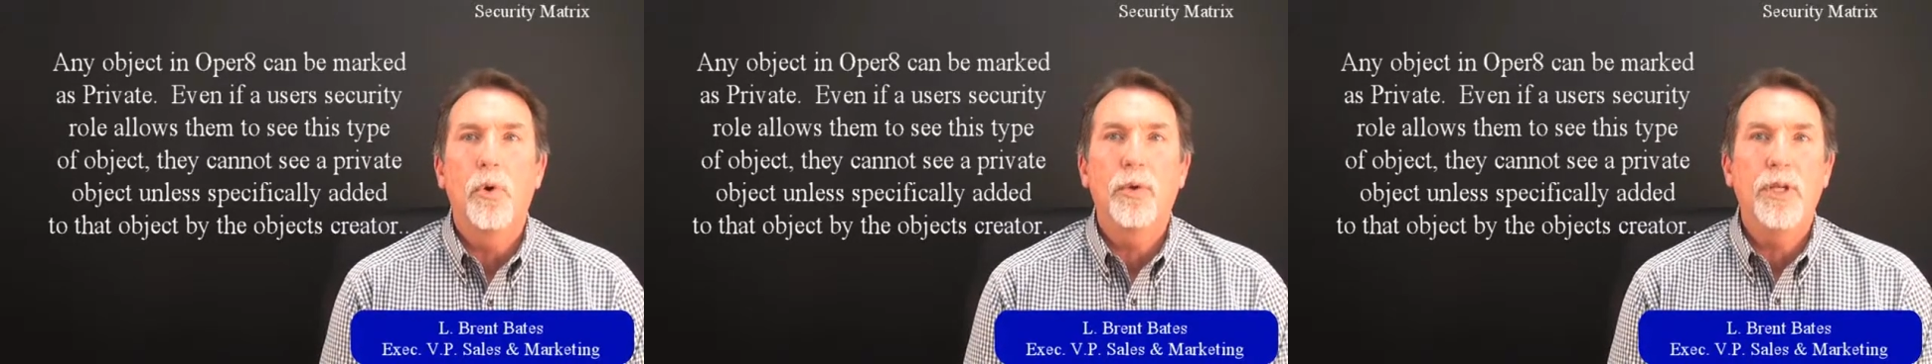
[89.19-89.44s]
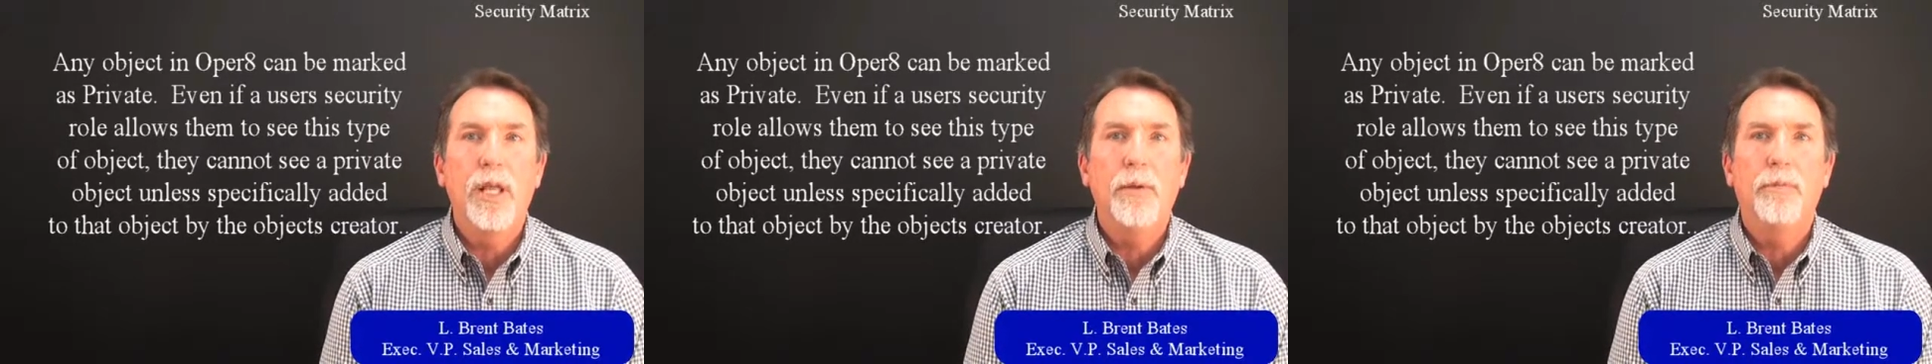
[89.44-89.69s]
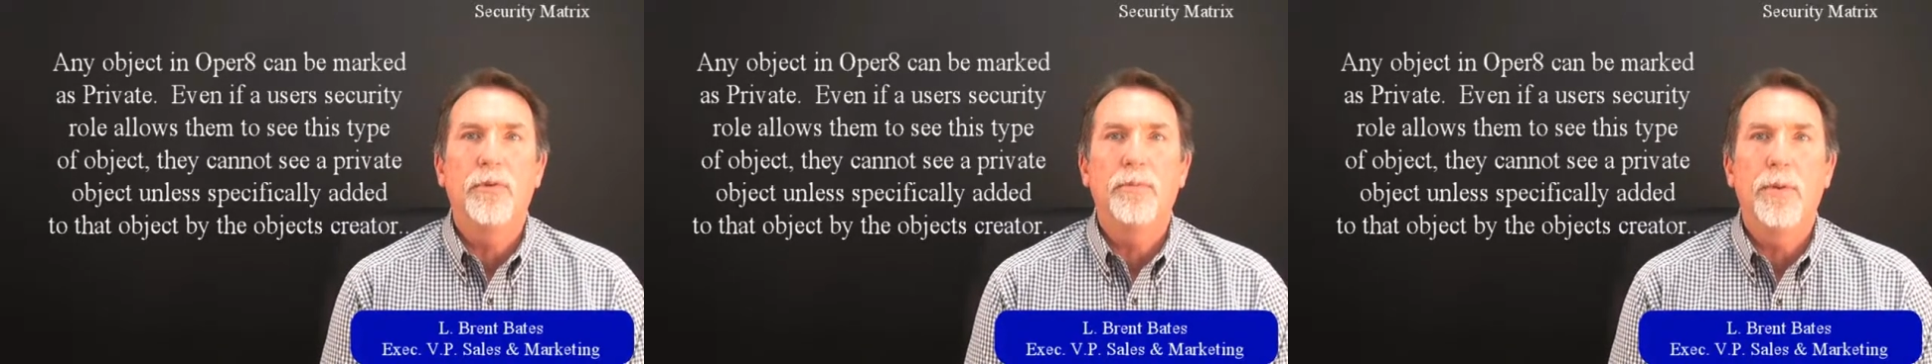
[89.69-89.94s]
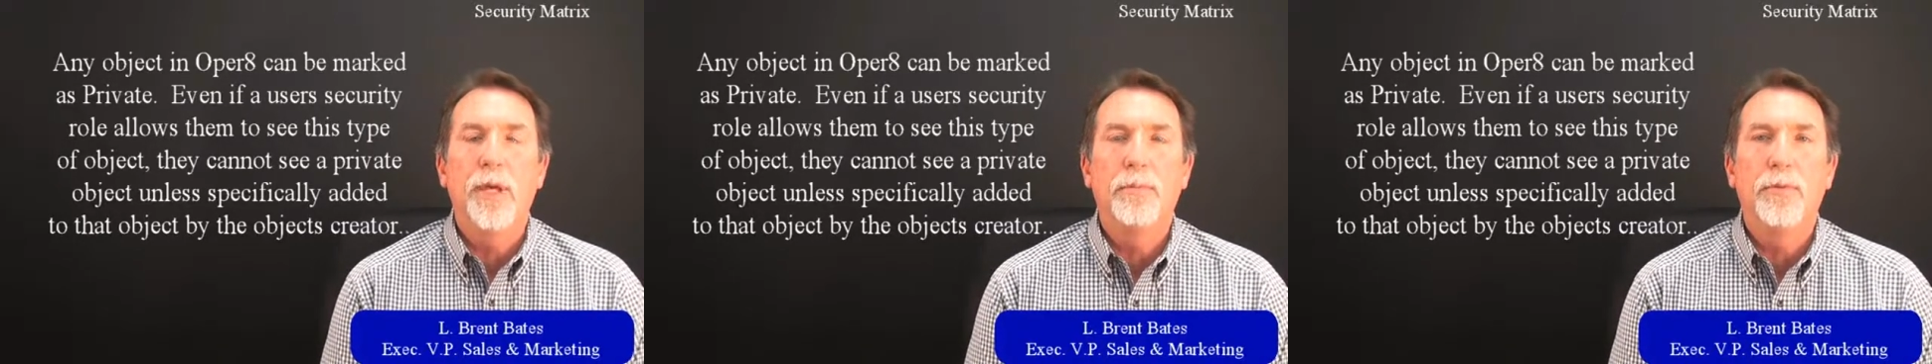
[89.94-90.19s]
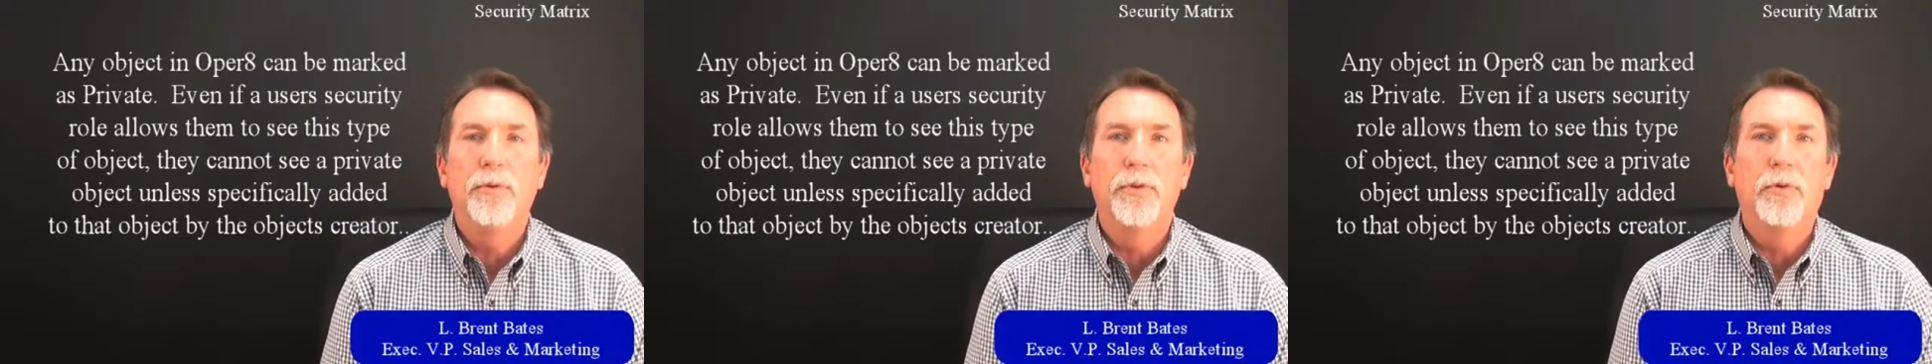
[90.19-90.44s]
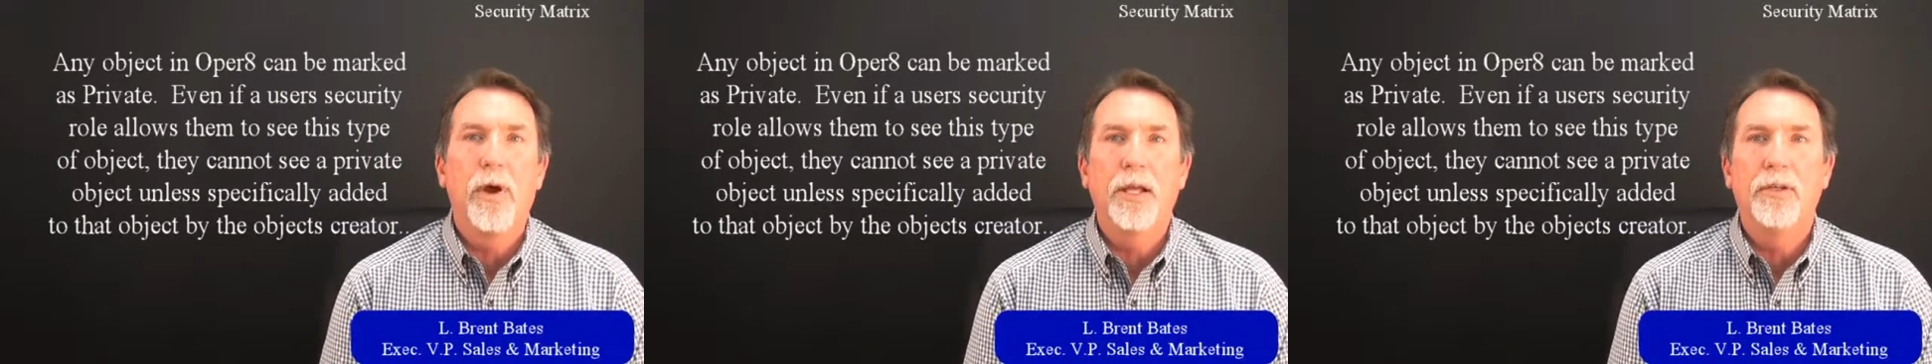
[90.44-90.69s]
or teams of people
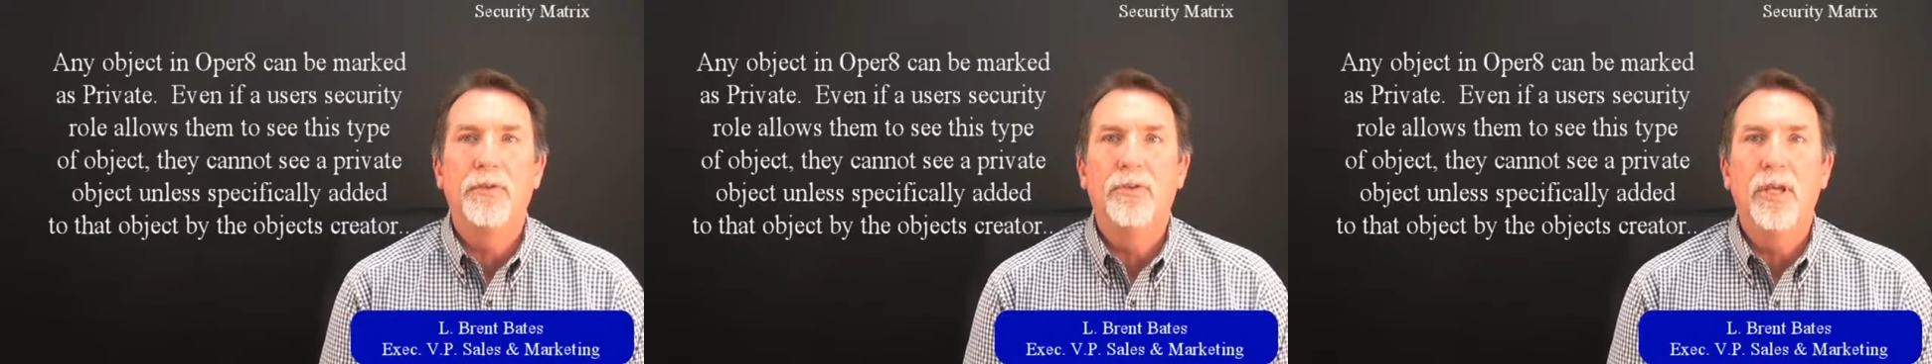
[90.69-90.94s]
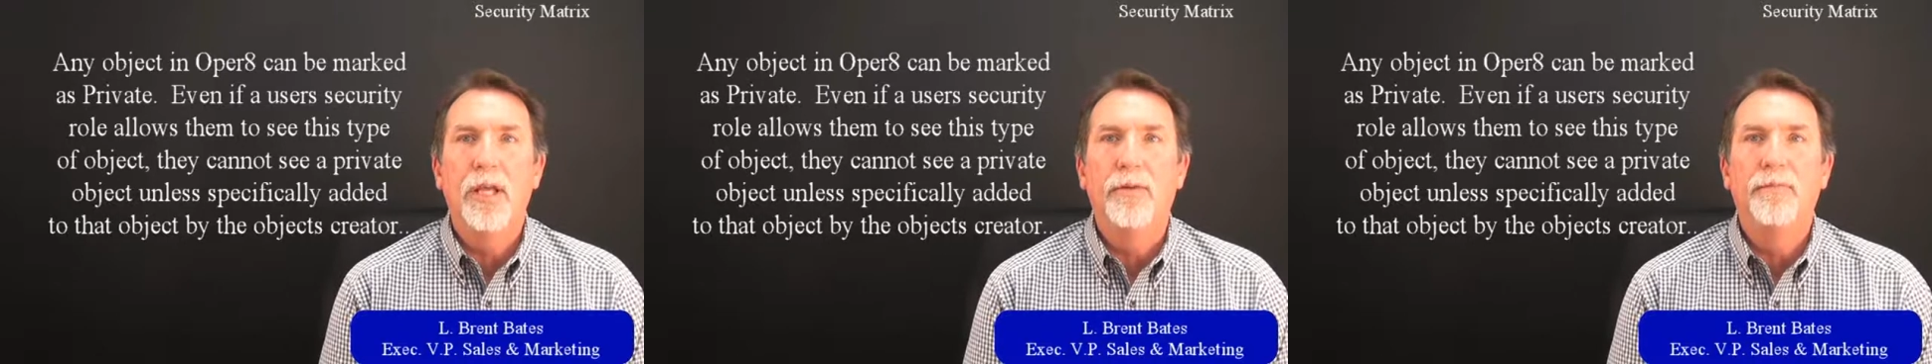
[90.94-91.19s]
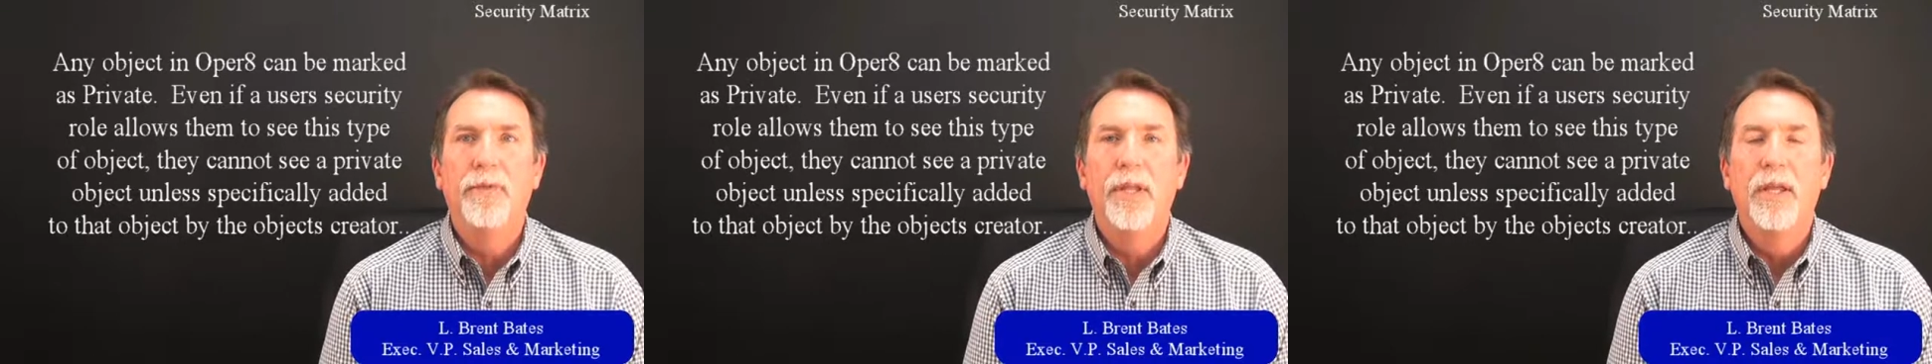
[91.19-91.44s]
the right to see it.